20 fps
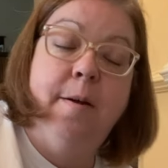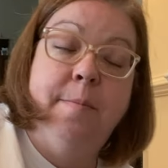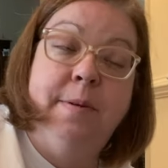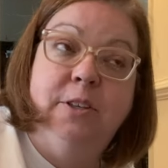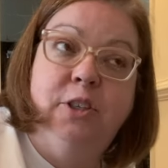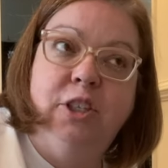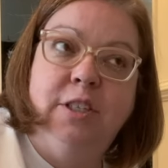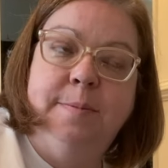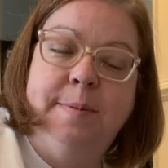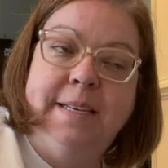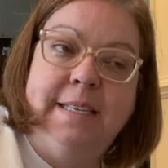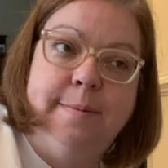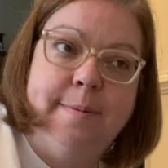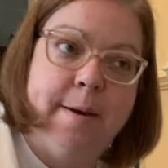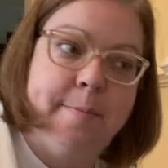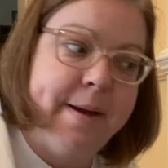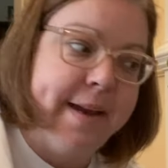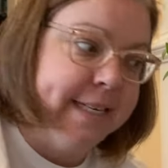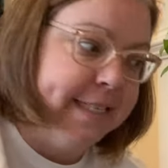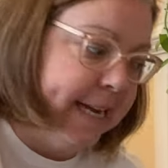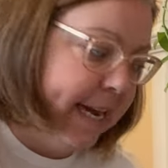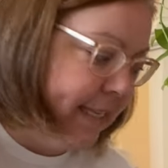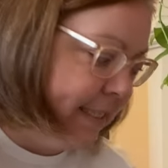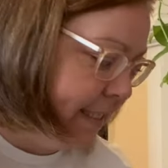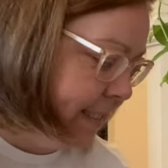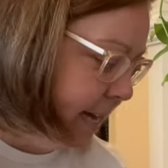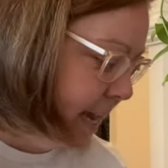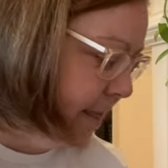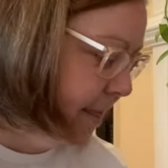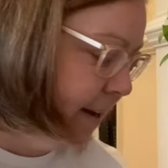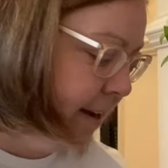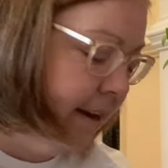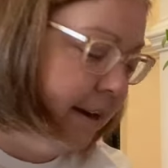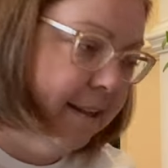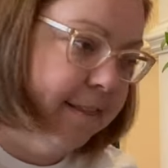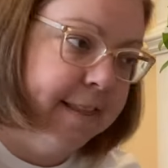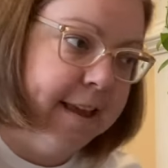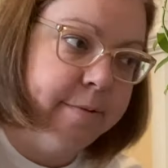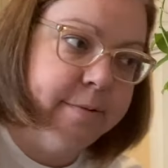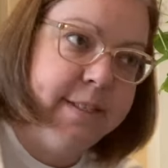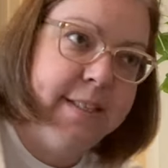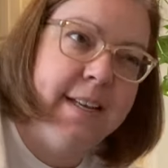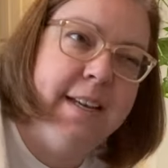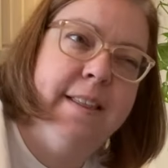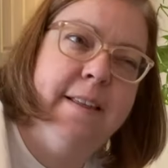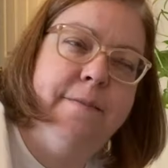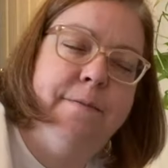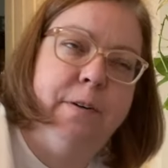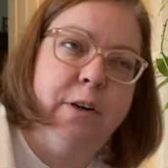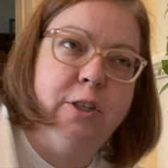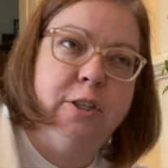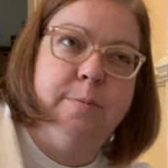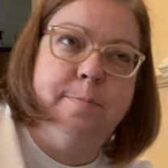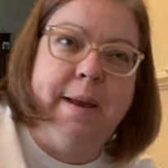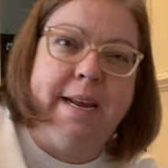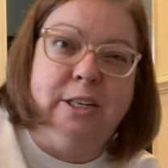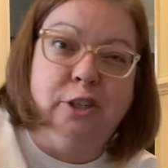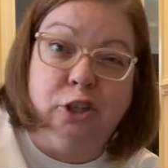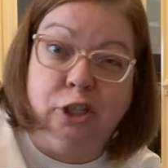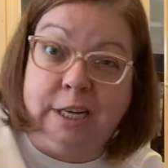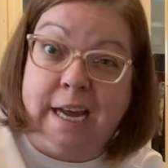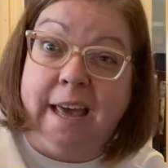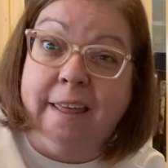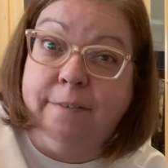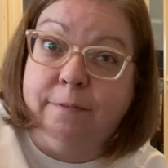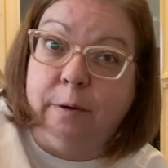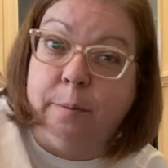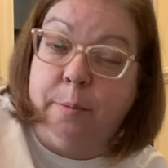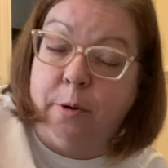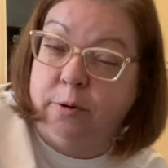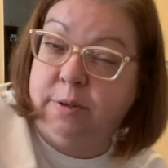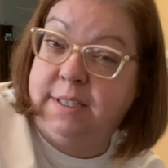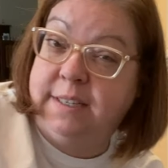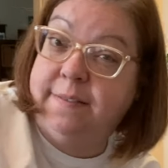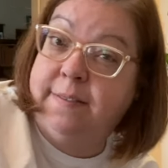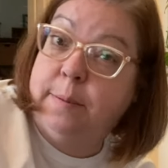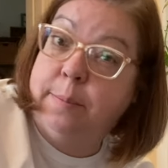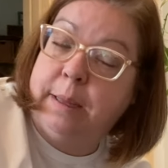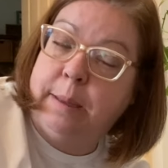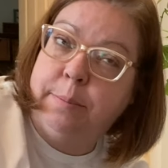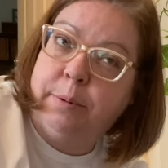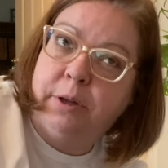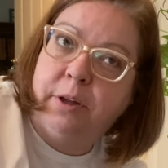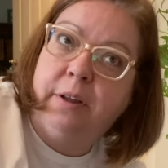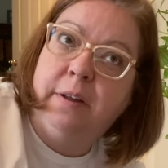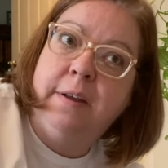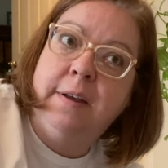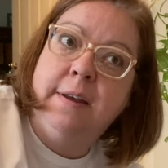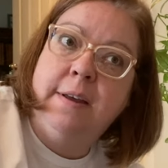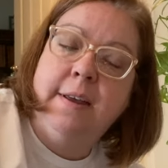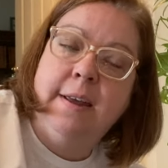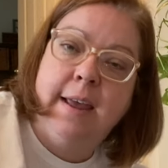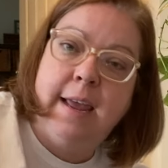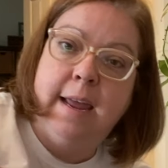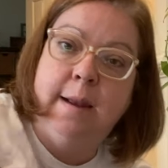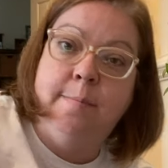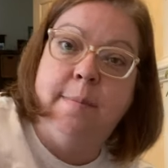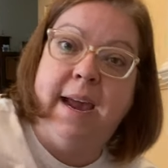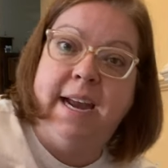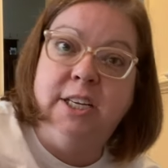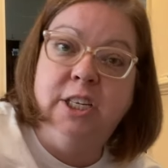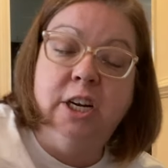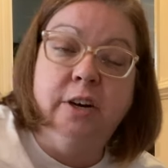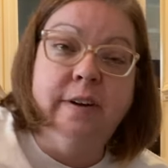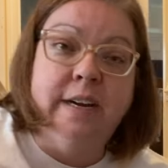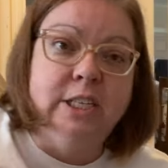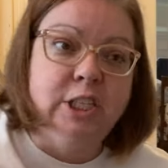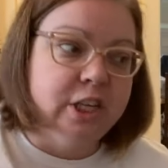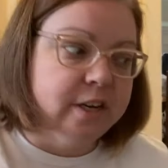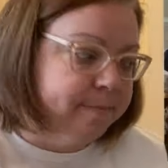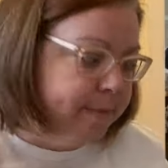She speaks about my dad's death. And that was like the first major death for most of the people in my generation and